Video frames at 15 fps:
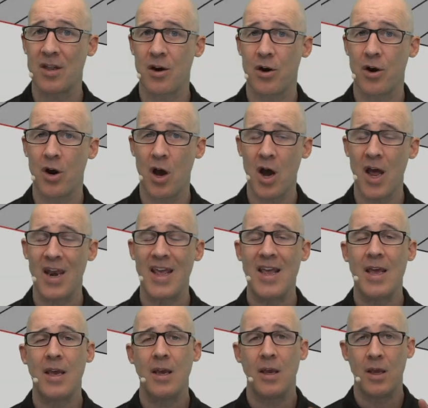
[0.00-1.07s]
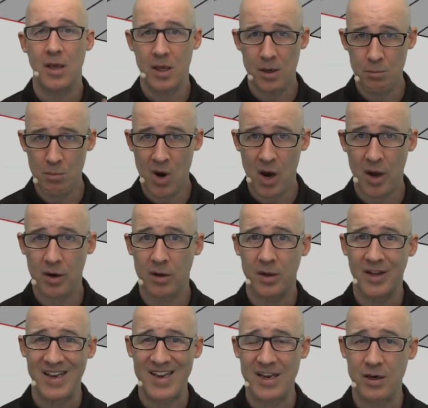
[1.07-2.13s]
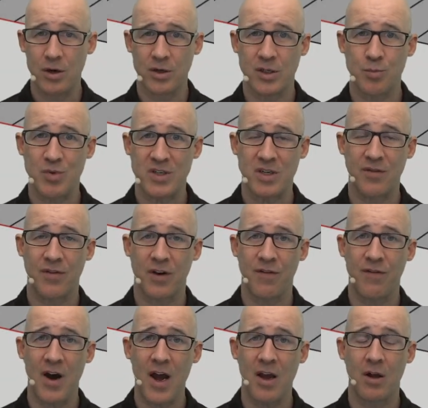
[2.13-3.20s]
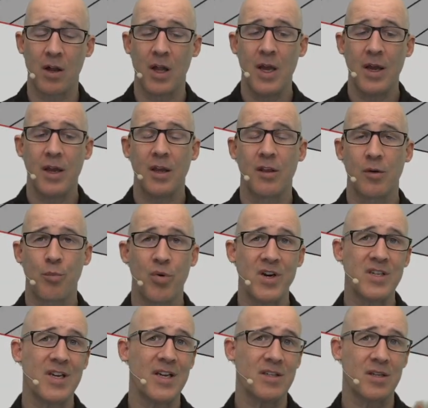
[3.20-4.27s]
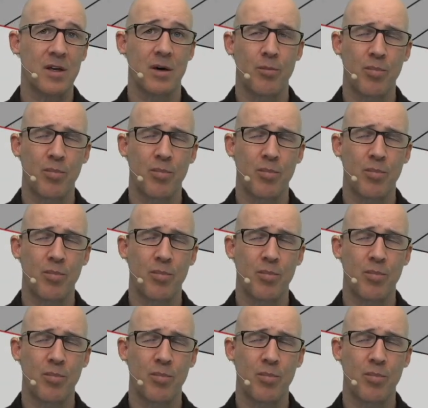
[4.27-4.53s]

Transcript: that are not in model in your specific file. They're presets that are